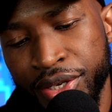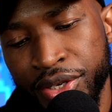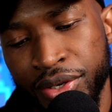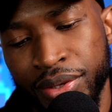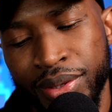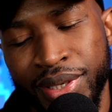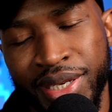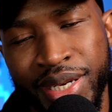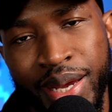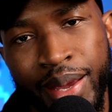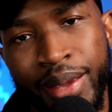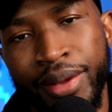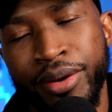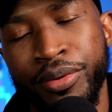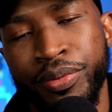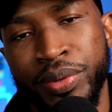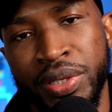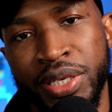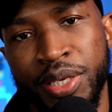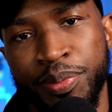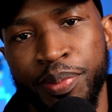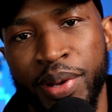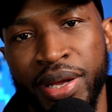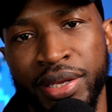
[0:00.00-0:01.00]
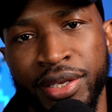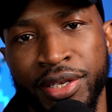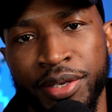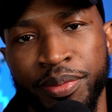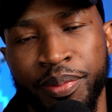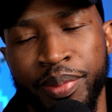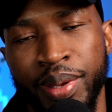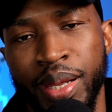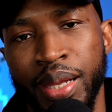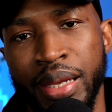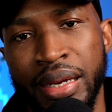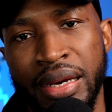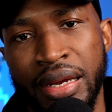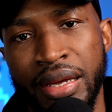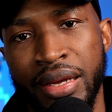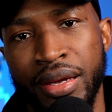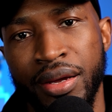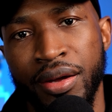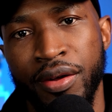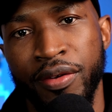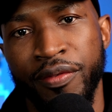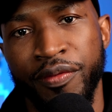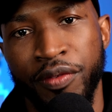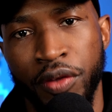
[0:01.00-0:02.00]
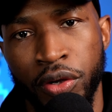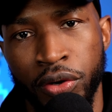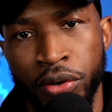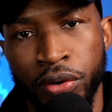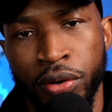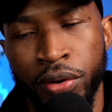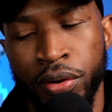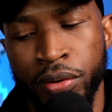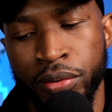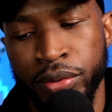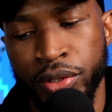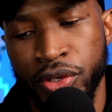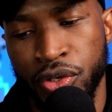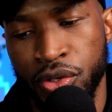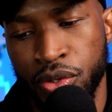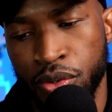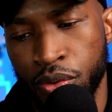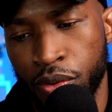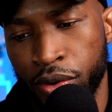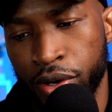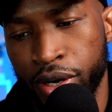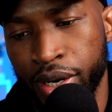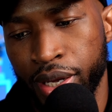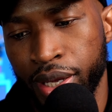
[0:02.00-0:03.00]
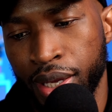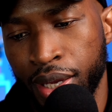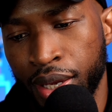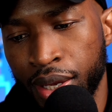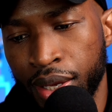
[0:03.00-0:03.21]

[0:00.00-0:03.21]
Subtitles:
to take responsibility of your own story.